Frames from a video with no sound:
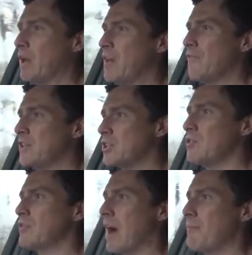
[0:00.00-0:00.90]
but if you
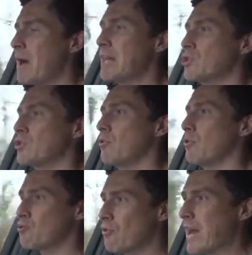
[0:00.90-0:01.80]
do that, make sure you
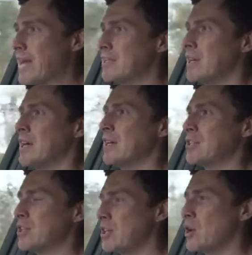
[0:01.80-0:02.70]
upgrade
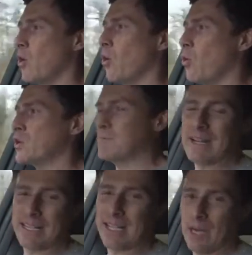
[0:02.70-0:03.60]
to the
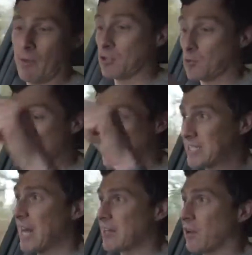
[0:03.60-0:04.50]
automatic gearbox, which is
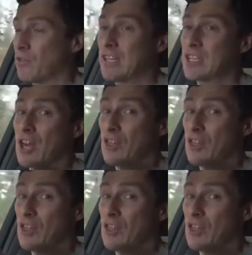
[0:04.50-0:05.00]
standard on this